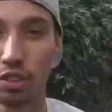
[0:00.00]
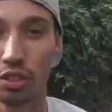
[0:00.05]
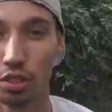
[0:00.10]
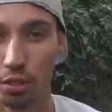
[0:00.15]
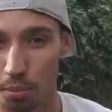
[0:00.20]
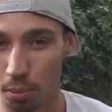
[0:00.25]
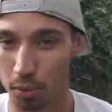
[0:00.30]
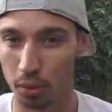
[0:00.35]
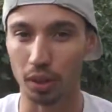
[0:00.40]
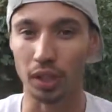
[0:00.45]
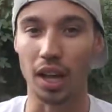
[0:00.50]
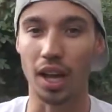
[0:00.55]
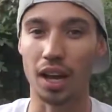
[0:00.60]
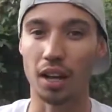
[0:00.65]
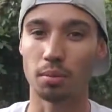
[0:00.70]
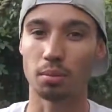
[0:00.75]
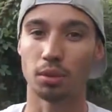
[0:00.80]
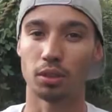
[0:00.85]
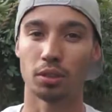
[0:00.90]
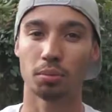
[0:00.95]
Super
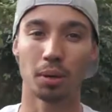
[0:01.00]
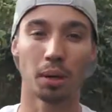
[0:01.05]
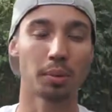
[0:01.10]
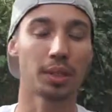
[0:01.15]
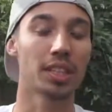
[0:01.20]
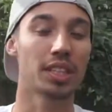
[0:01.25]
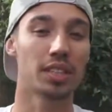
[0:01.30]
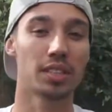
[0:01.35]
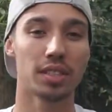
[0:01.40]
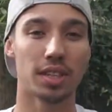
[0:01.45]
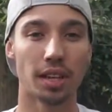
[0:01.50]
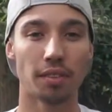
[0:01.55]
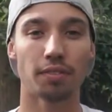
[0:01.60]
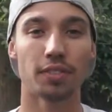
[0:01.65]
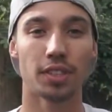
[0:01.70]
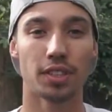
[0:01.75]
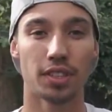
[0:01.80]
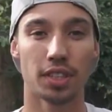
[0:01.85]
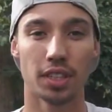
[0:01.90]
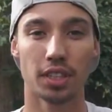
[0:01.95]
reliable, probably the
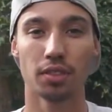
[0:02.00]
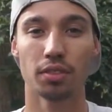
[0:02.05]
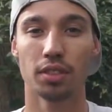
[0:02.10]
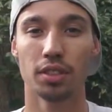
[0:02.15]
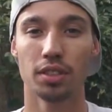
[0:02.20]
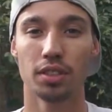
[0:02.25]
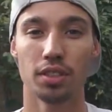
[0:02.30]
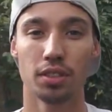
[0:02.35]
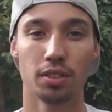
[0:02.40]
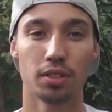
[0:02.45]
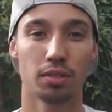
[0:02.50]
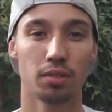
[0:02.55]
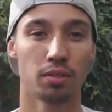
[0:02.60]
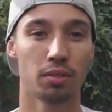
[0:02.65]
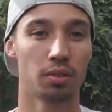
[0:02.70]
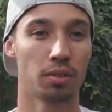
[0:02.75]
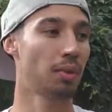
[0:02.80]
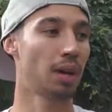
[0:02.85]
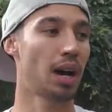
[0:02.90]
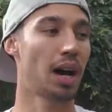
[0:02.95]
safest thing you can do.
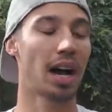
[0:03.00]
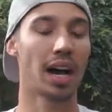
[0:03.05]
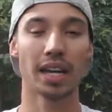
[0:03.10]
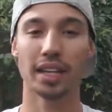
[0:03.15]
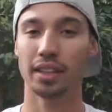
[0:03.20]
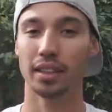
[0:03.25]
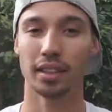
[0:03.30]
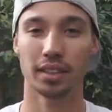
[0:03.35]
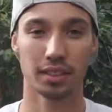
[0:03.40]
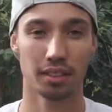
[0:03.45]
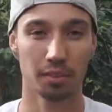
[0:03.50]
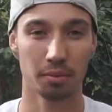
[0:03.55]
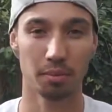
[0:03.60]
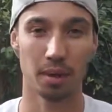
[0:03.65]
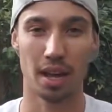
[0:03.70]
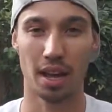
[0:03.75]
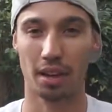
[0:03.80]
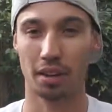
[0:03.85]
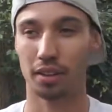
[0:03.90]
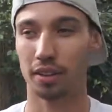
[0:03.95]
Height doesn't
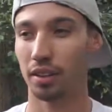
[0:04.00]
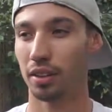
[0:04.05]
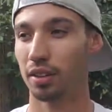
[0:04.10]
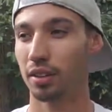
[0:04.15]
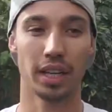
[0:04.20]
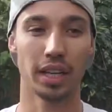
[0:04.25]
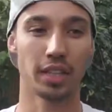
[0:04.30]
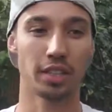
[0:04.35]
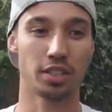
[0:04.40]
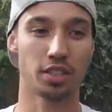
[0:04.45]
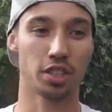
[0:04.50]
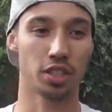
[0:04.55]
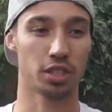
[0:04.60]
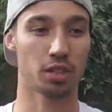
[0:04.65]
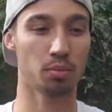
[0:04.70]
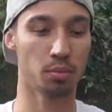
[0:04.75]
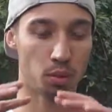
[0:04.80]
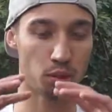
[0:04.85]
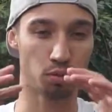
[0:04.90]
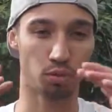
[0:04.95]
matter. It's
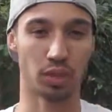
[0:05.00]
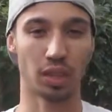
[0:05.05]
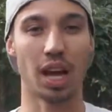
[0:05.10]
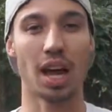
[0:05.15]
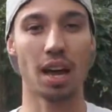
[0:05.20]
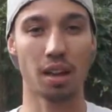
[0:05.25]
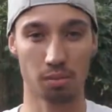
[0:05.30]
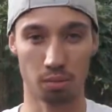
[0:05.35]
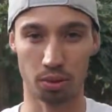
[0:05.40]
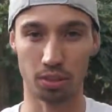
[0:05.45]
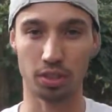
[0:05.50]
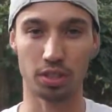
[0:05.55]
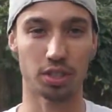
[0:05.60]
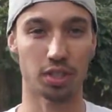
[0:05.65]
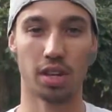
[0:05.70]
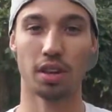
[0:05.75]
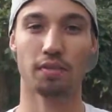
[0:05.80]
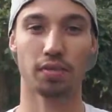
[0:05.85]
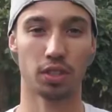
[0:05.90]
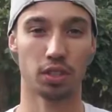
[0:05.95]
just the most reliable and
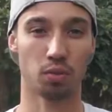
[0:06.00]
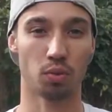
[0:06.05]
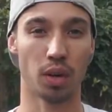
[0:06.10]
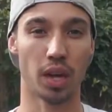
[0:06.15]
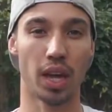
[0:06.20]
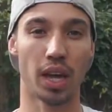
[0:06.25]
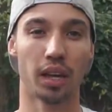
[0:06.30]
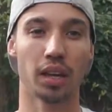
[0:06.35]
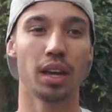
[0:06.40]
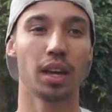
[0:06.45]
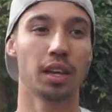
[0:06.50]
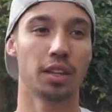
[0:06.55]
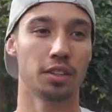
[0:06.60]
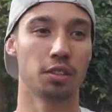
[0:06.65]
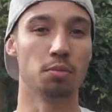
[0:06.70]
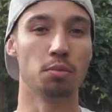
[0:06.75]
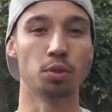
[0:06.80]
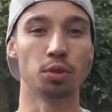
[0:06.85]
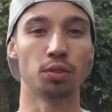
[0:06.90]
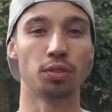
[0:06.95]
safest way
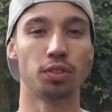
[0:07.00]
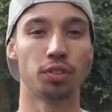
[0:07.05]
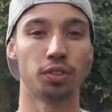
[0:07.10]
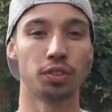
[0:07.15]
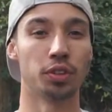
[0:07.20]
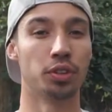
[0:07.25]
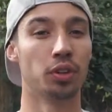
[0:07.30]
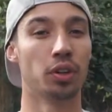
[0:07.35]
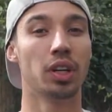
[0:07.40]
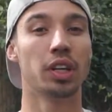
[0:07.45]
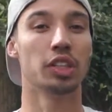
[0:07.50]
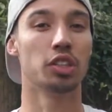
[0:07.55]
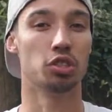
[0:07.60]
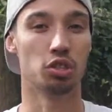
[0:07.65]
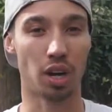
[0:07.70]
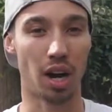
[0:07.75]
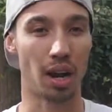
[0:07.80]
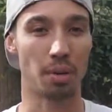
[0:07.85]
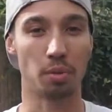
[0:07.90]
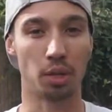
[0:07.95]
to move through
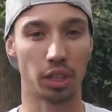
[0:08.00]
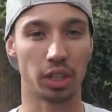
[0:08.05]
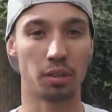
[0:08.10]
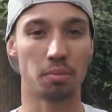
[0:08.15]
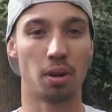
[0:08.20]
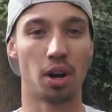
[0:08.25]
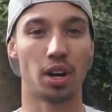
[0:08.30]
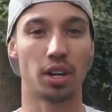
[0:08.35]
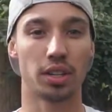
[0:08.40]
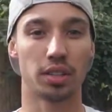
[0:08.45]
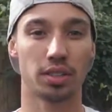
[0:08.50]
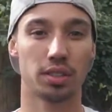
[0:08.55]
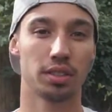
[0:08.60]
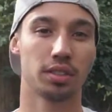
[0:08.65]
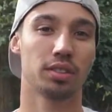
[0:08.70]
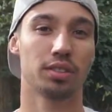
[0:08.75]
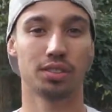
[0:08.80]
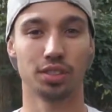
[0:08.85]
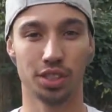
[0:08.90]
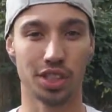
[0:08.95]
dry monkey bars.
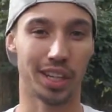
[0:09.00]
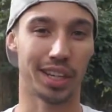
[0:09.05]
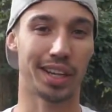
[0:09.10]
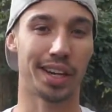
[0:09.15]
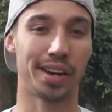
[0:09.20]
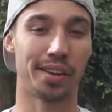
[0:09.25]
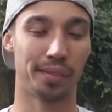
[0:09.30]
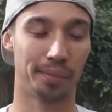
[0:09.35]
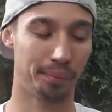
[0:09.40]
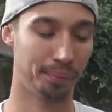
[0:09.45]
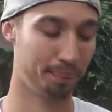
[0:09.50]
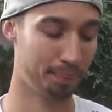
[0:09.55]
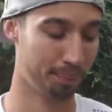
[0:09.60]
So check it out.